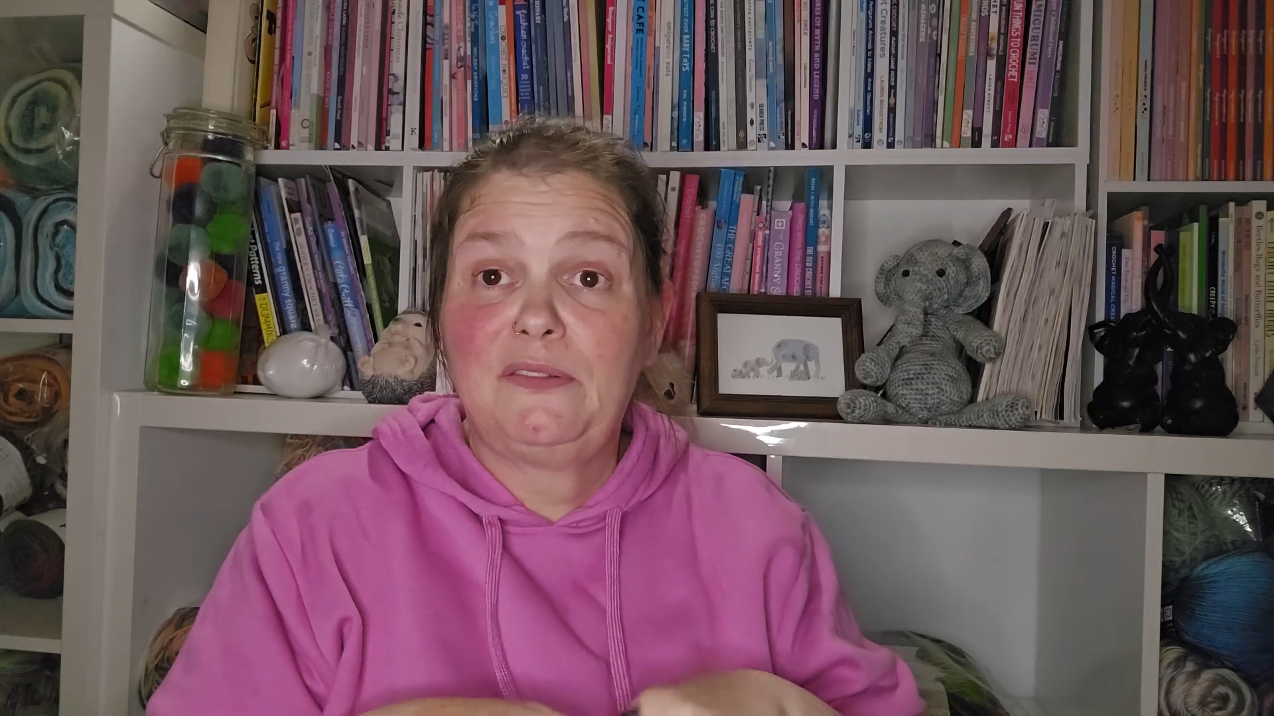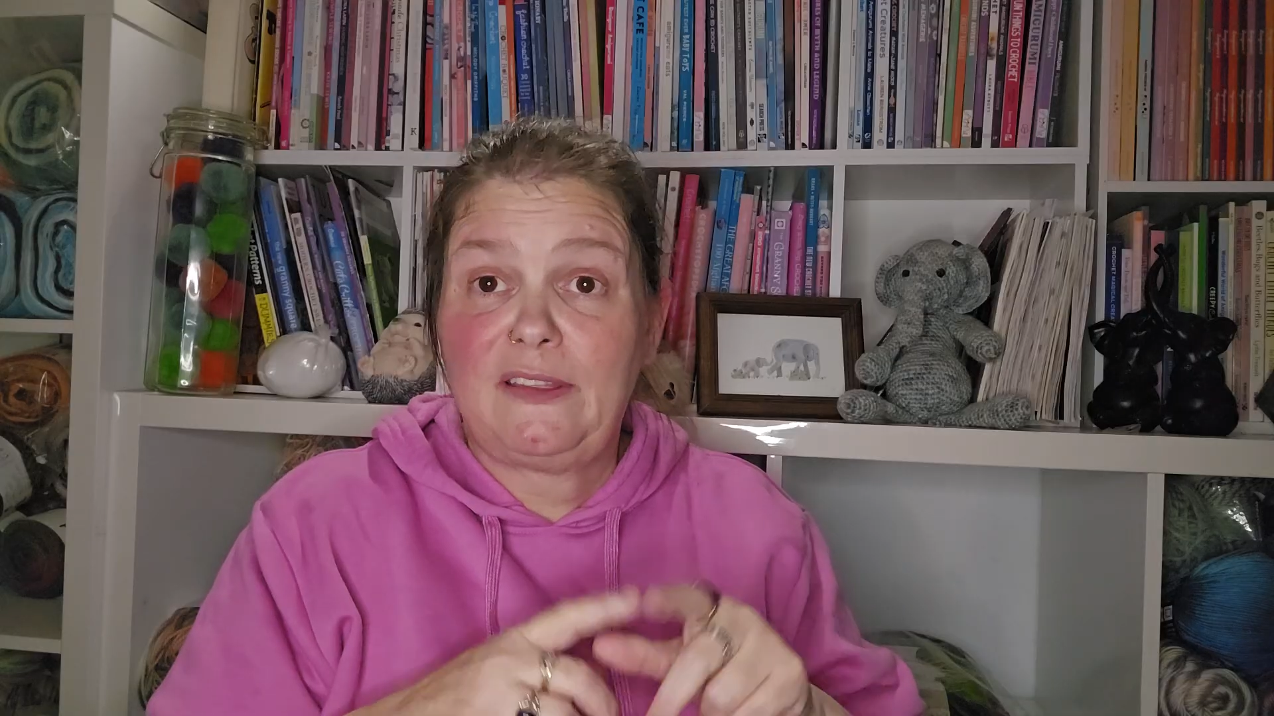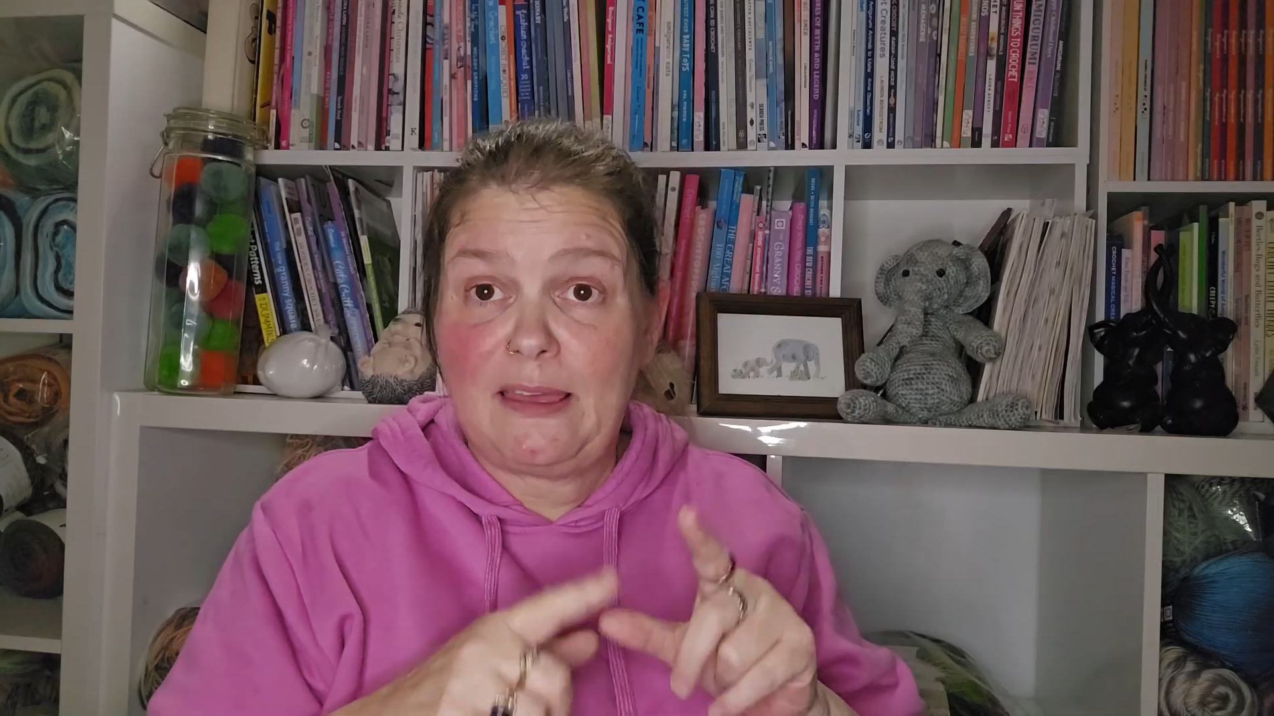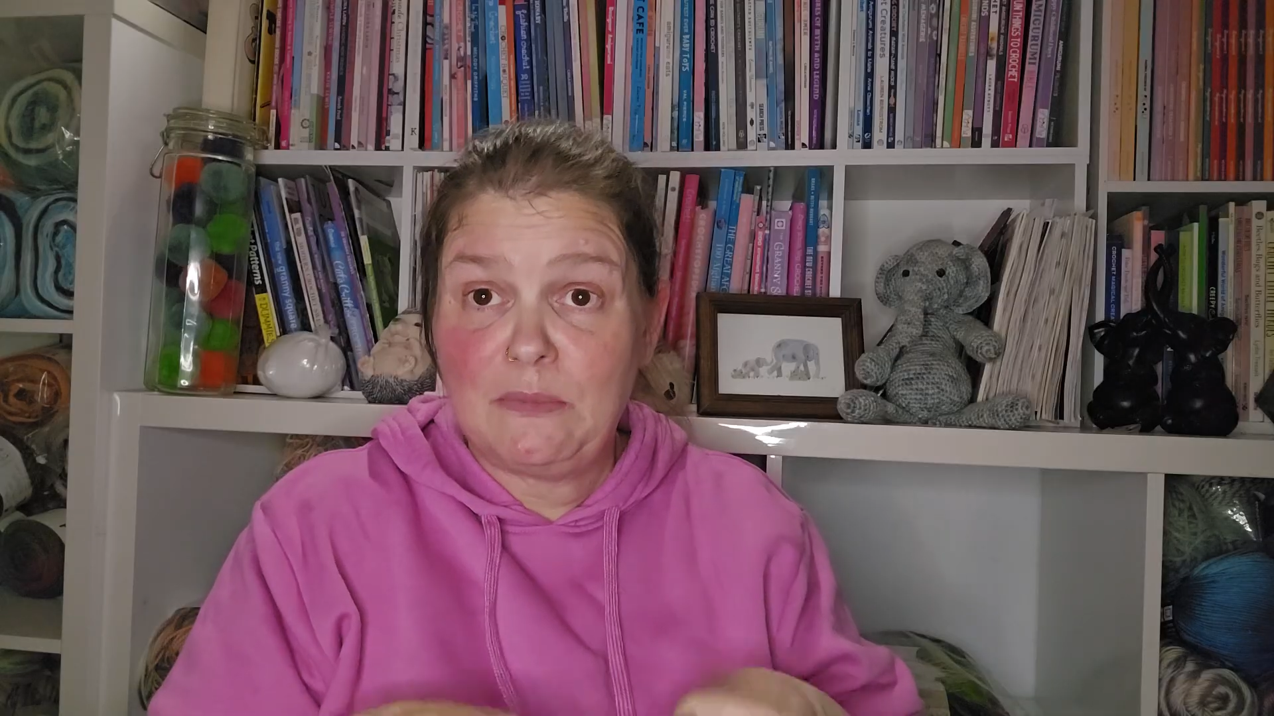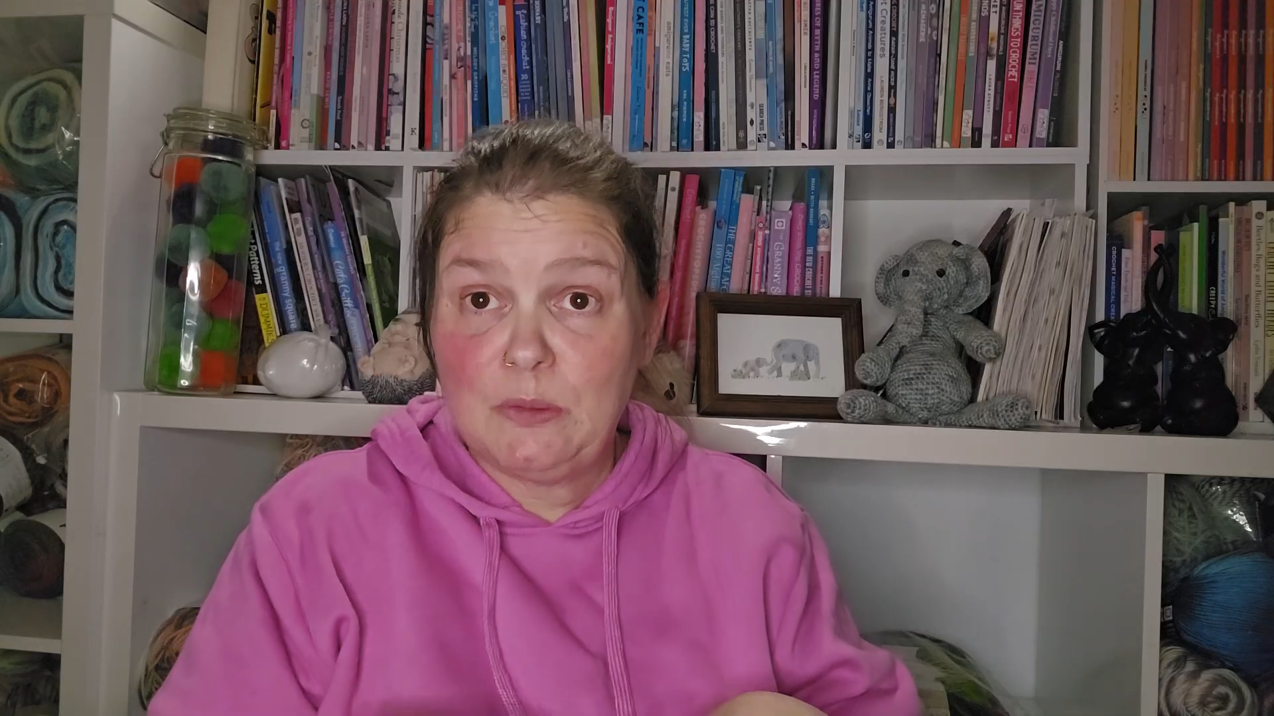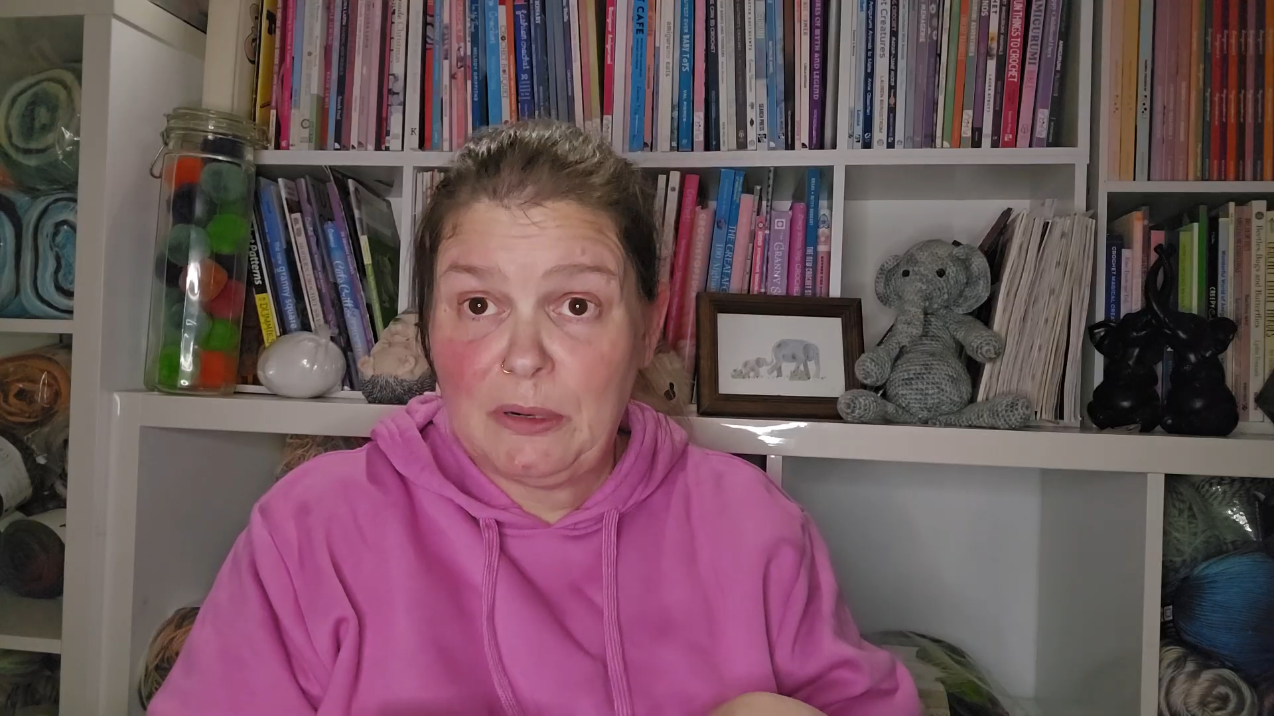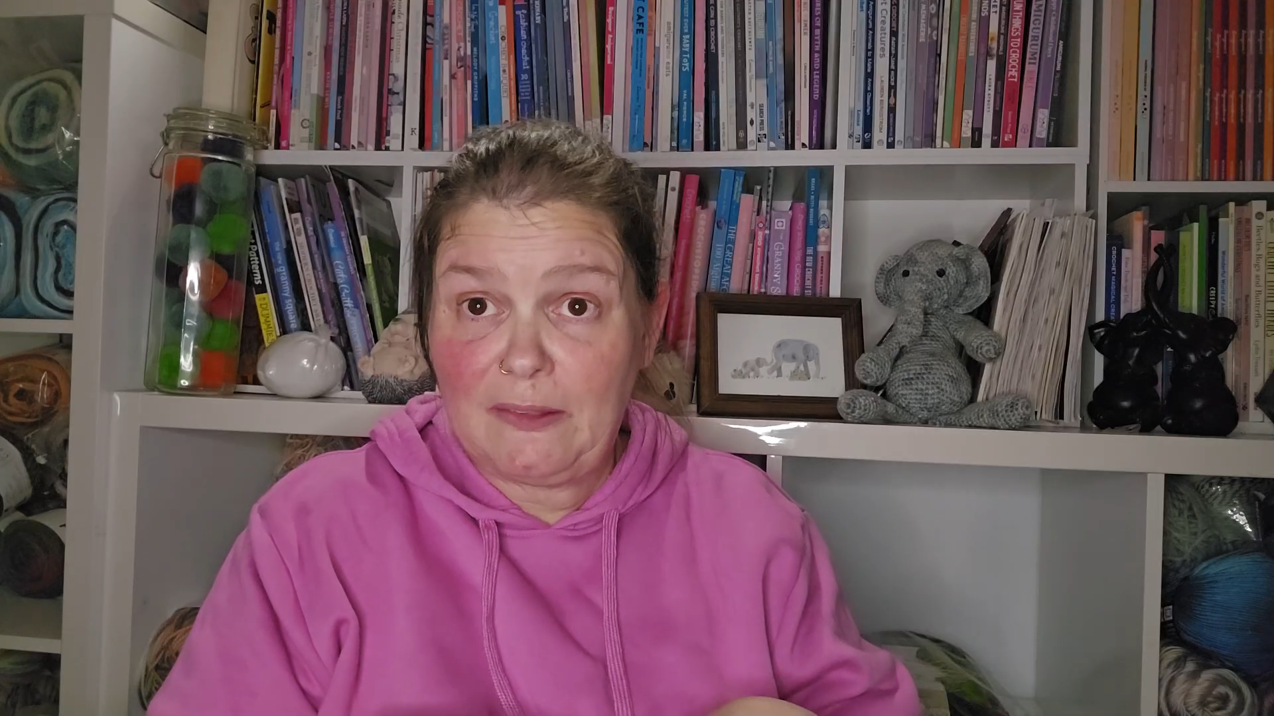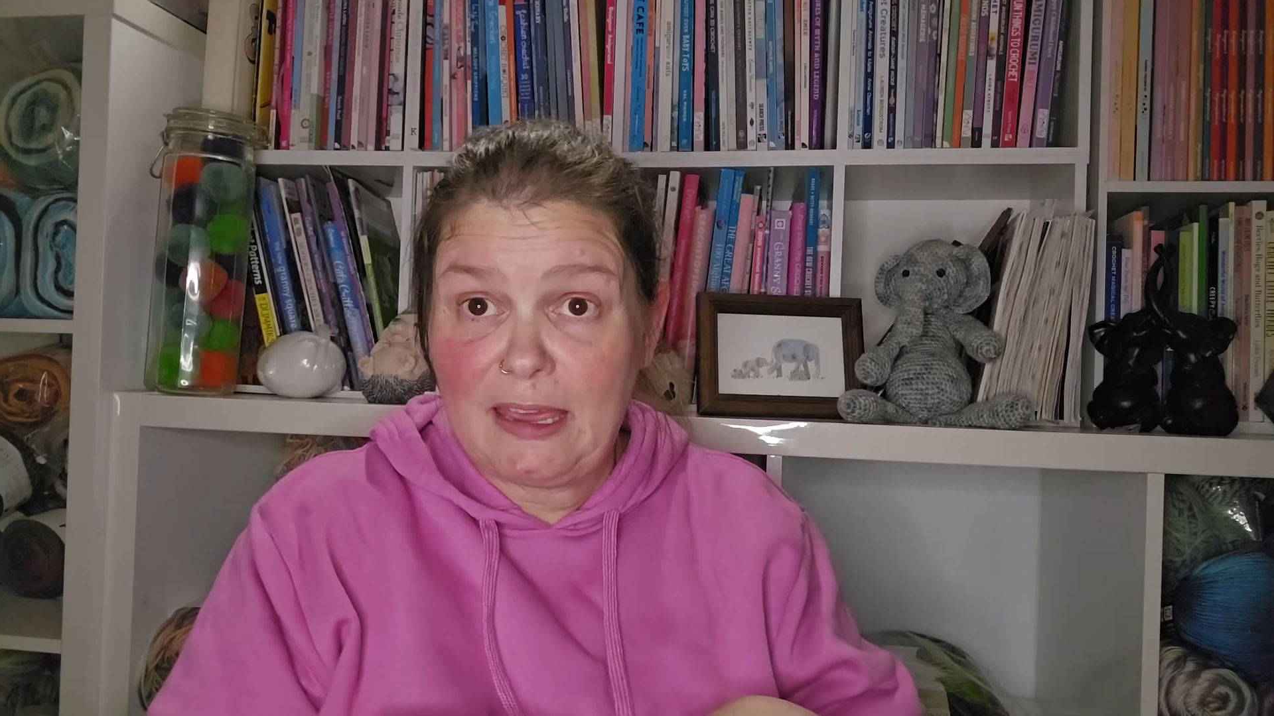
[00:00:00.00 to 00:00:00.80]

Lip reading: for them to bring